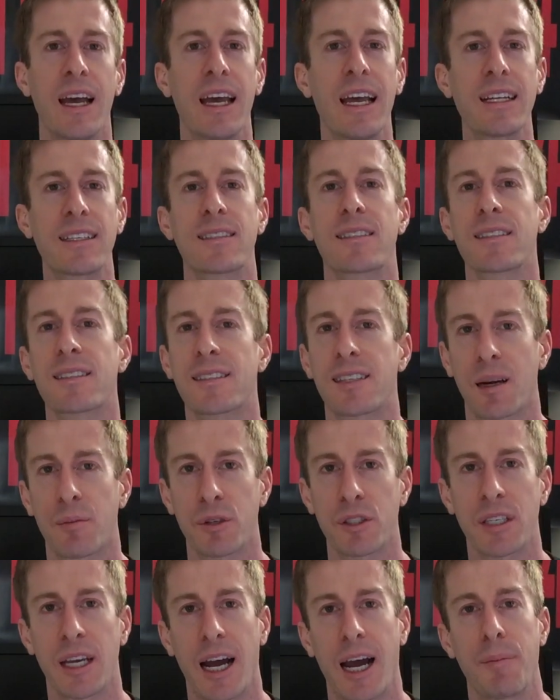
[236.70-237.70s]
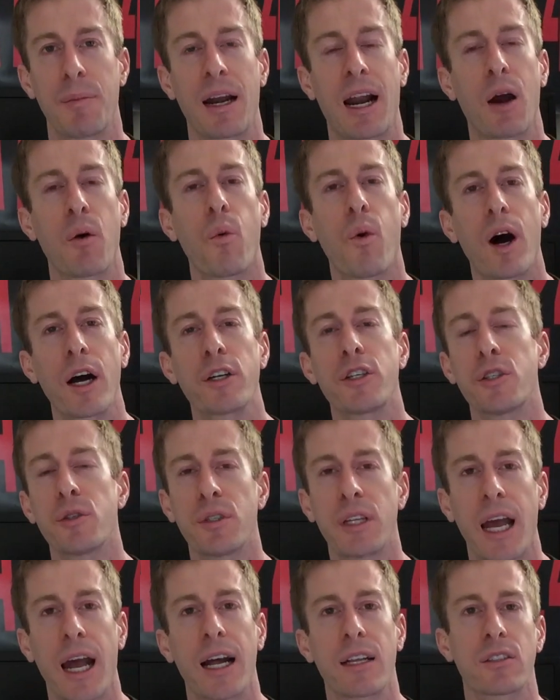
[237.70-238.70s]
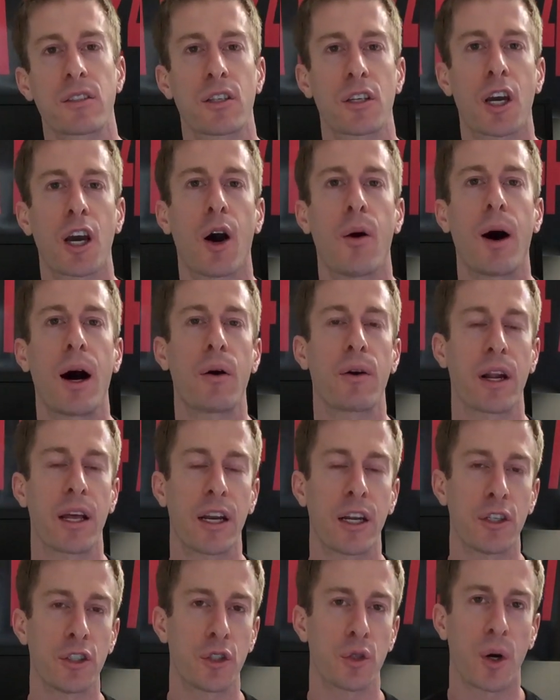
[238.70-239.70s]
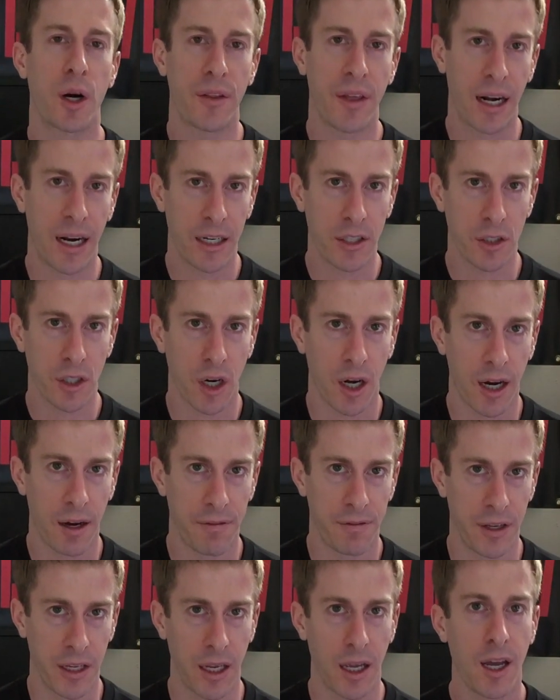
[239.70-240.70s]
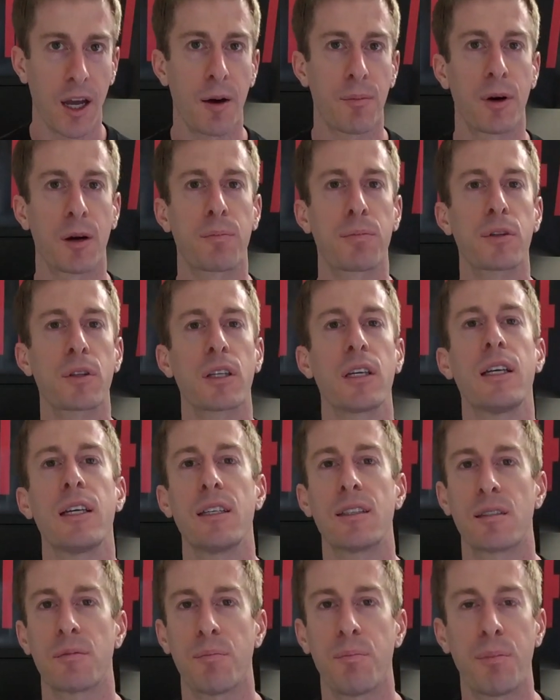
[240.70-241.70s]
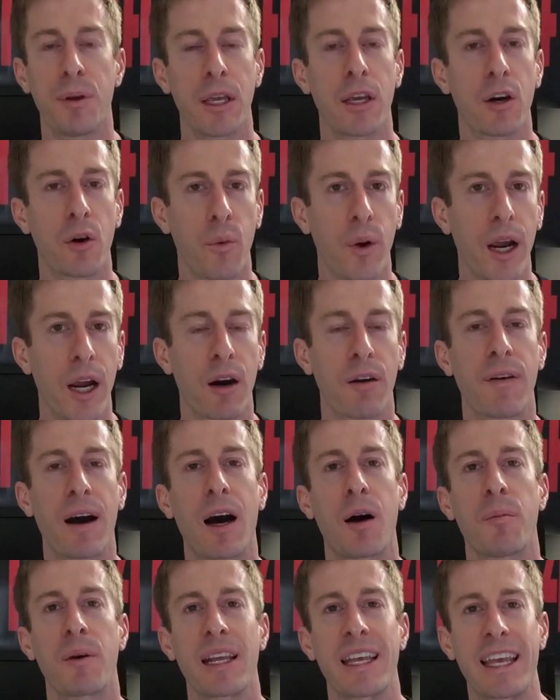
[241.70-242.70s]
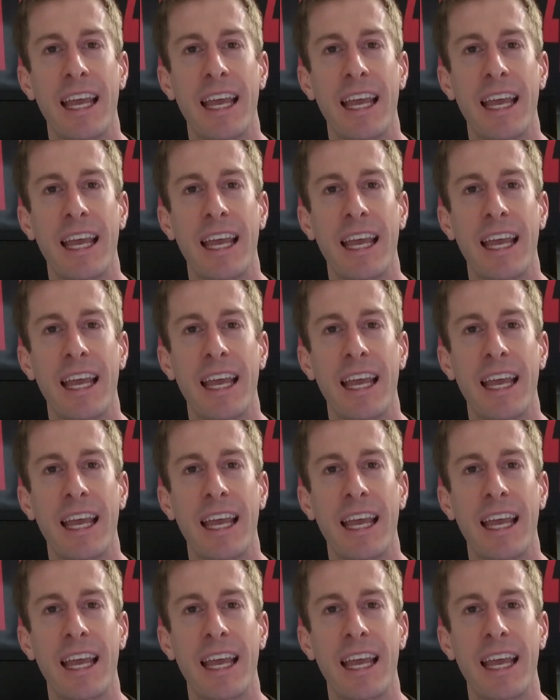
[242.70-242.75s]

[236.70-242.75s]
It's the summertime, and I want you dads to go out and enjoy that iced coffee. But please be aware of how many